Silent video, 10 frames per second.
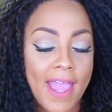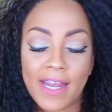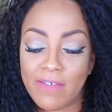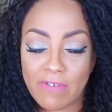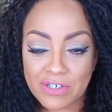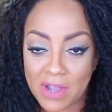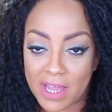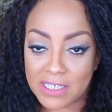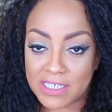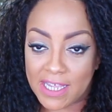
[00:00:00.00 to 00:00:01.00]
Ain't even
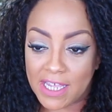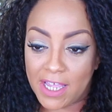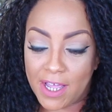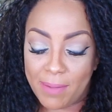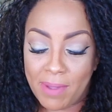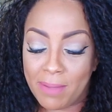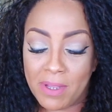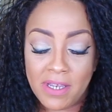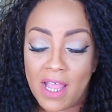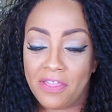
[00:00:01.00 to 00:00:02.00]
trying to take care of her
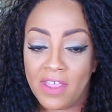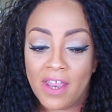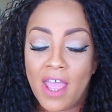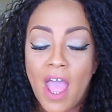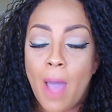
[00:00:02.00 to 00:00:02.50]
baby. Nothing.